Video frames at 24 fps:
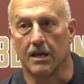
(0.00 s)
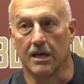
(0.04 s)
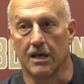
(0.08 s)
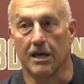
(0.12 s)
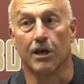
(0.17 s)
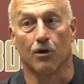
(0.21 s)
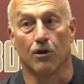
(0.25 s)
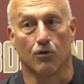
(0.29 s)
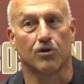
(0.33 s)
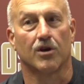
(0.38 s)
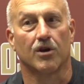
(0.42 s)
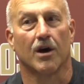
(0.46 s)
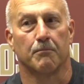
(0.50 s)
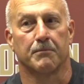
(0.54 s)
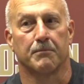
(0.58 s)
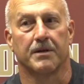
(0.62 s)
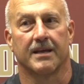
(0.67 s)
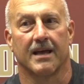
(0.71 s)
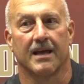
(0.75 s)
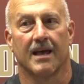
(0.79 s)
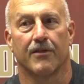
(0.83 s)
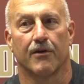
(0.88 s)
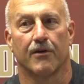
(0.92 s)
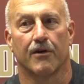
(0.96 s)
It'll come
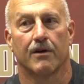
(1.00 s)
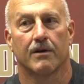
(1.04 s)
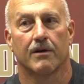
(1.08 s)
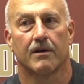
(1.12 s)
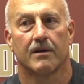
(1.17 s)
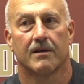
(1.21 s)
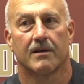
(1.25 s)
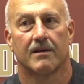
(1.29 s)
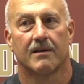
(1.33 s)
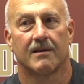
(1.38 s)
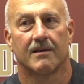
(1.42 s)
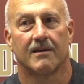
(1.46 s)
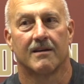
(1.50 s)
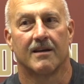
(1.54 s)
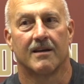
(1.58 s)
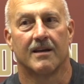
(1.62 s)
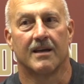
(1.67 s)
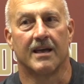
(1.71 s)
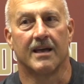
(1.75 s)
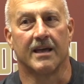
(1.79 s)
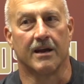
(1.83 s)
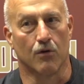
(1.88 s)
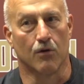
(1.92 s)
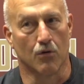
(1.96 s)
together,
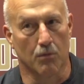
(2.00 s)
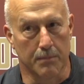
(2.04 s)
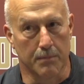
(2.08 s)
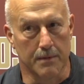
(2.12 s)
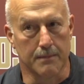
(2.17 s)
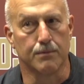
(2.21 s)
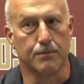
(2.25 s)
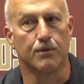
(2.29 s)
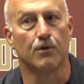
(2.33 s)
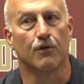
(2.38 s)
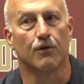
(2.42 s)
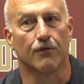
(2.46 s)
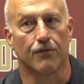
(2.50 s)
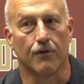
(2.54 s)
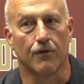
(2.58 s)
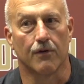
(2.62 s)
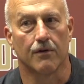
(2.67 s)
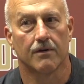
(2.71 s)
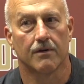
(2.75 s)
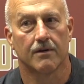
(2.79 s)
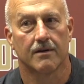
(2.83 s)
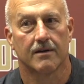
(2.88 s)
and it'll be beautiful.